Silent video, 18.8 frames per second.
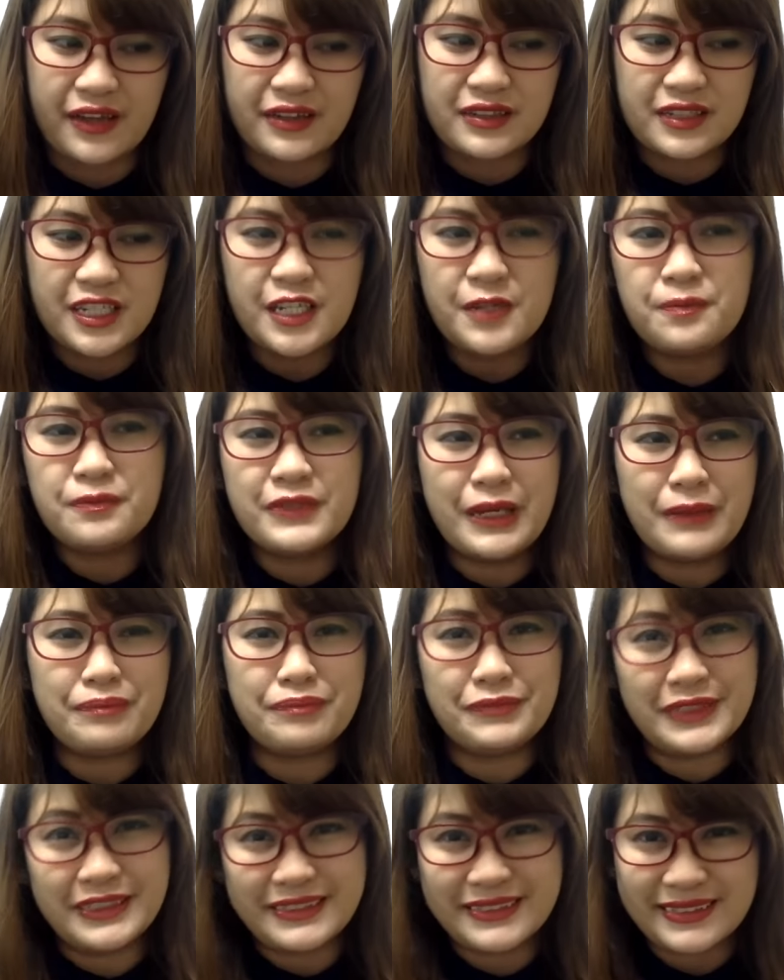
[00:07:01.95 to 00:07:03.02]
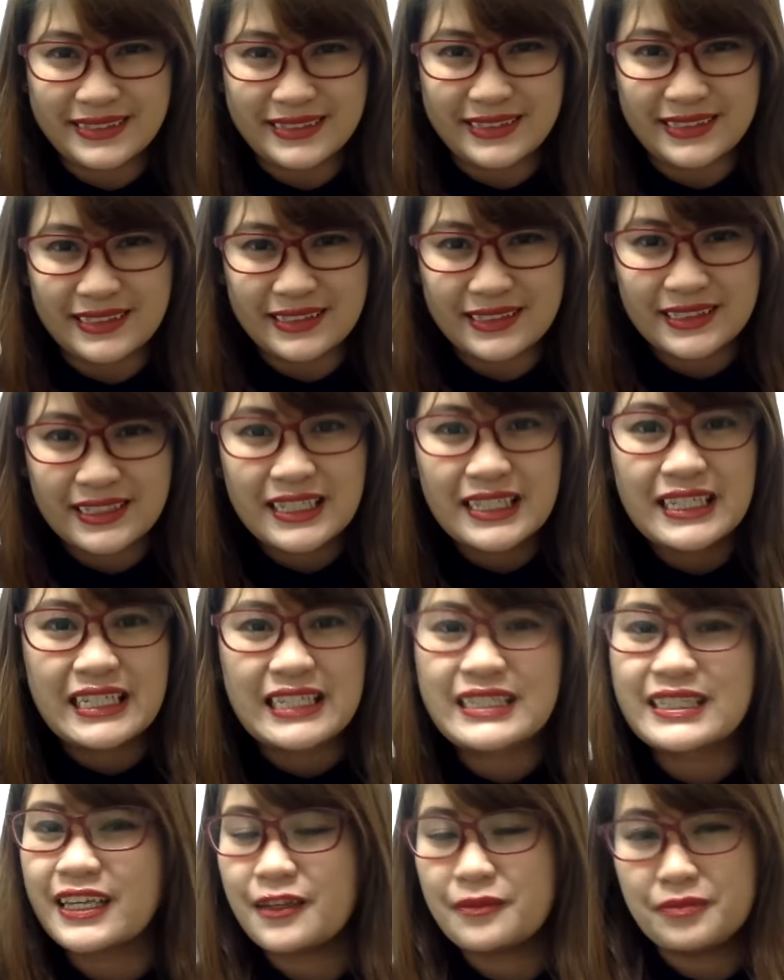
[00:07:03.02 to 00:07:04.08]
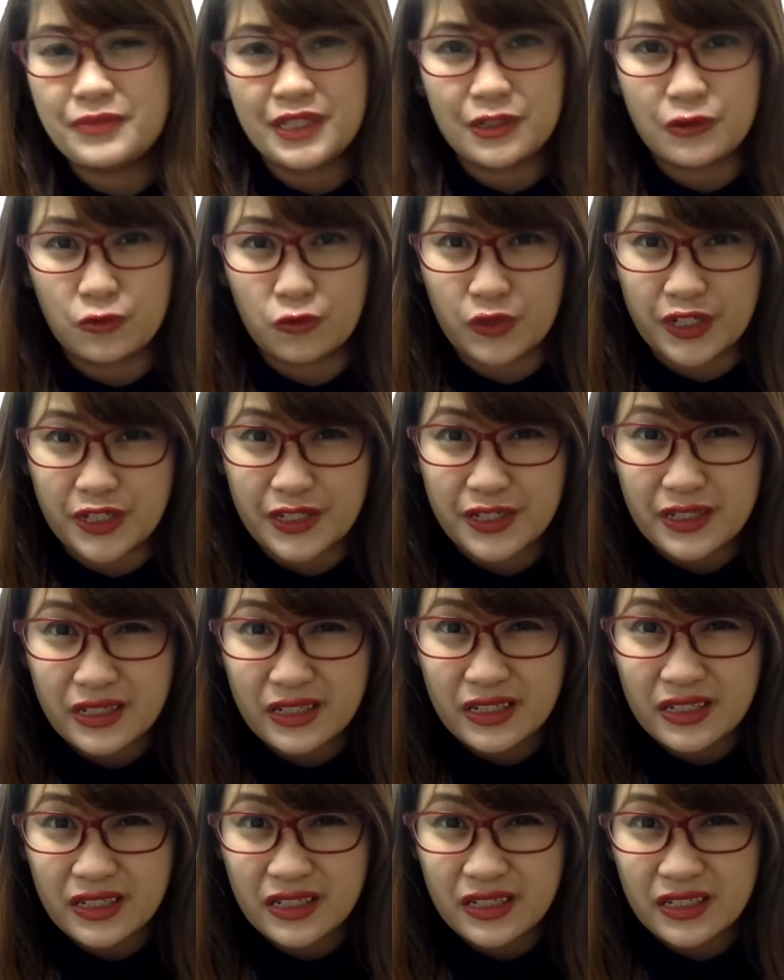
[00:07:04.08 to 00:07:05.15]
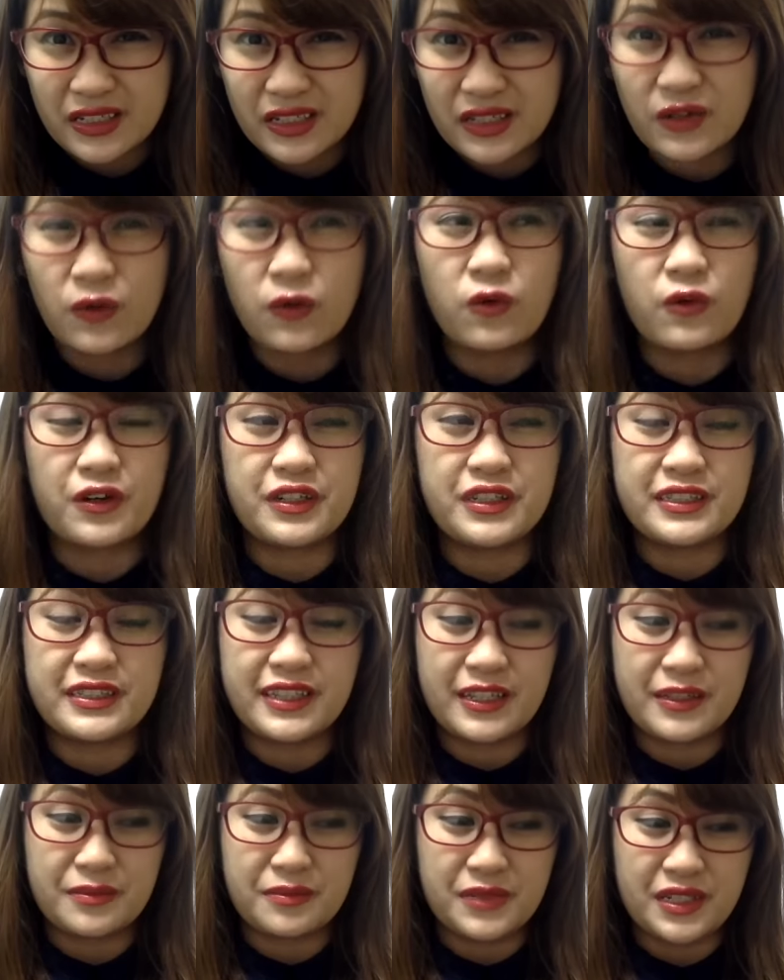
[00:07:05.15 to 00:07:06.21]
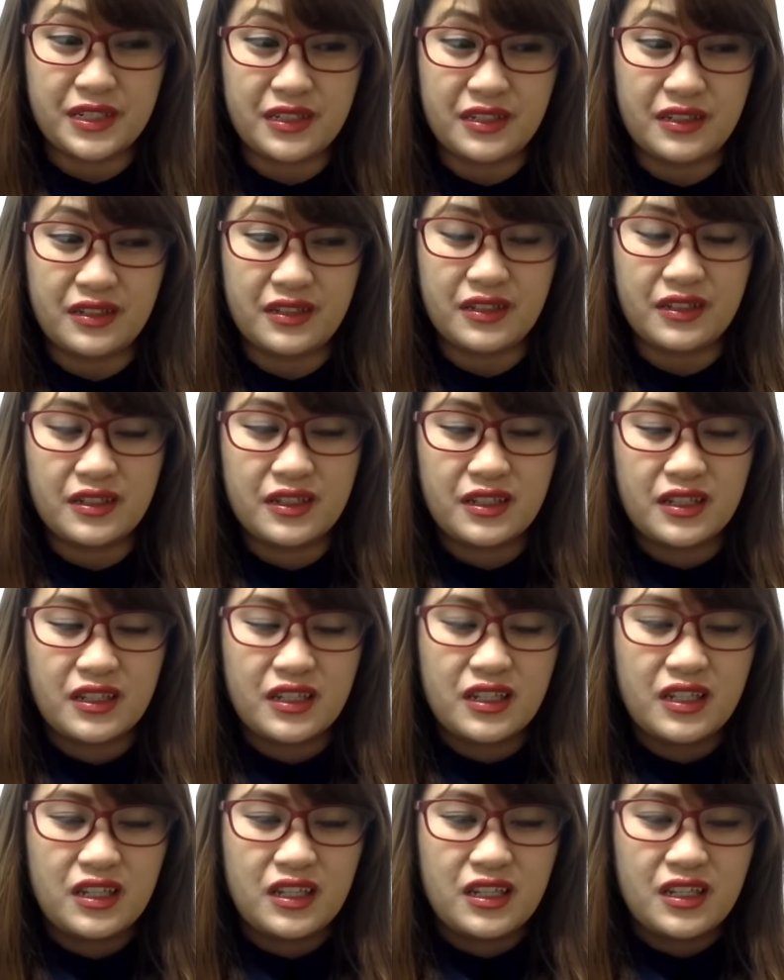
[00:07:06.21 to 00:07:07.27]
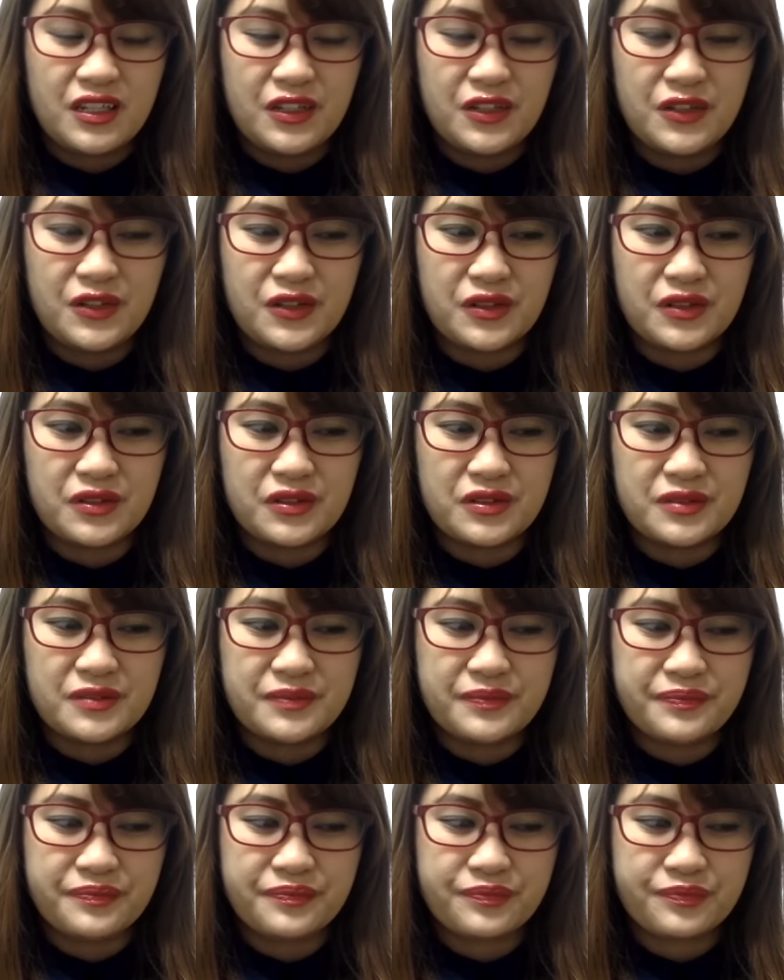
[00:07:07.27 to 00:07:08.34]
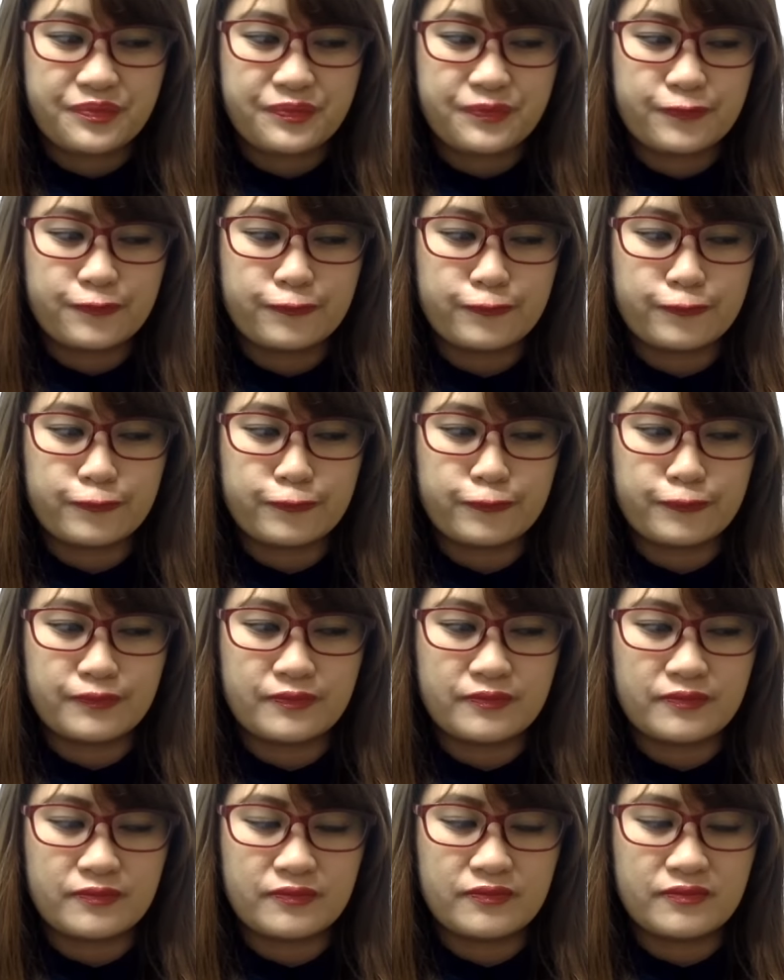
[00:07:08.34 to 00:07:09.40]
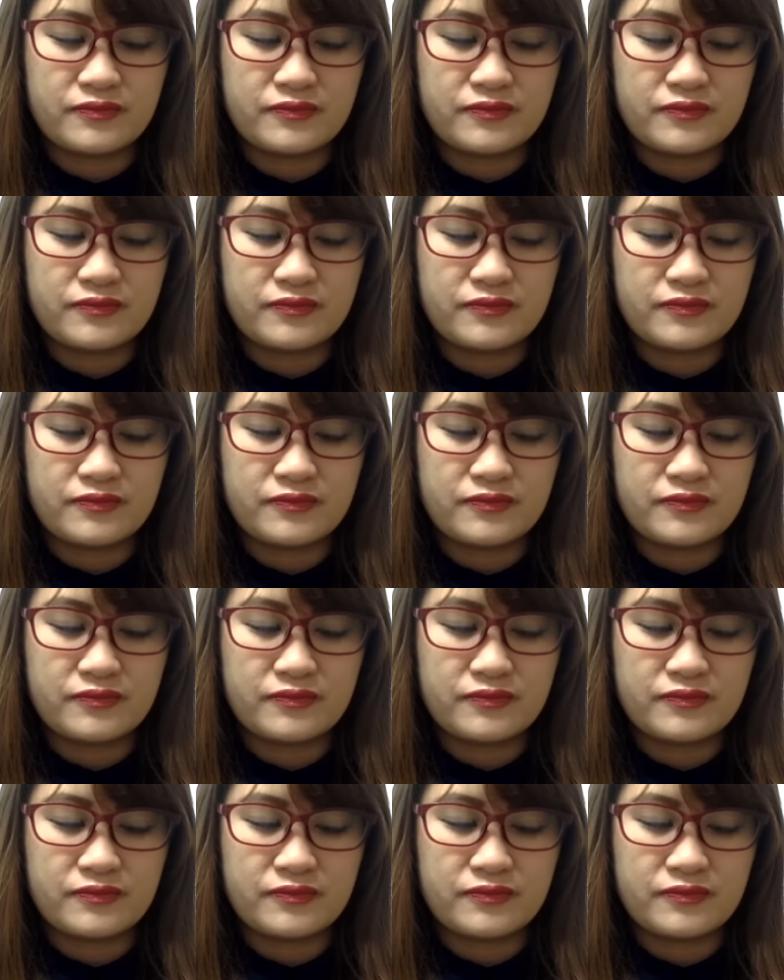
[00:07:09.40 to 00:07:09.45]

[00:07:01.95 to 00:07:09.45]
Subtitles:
keep them busy. It can be a work or it can be, you know, mm,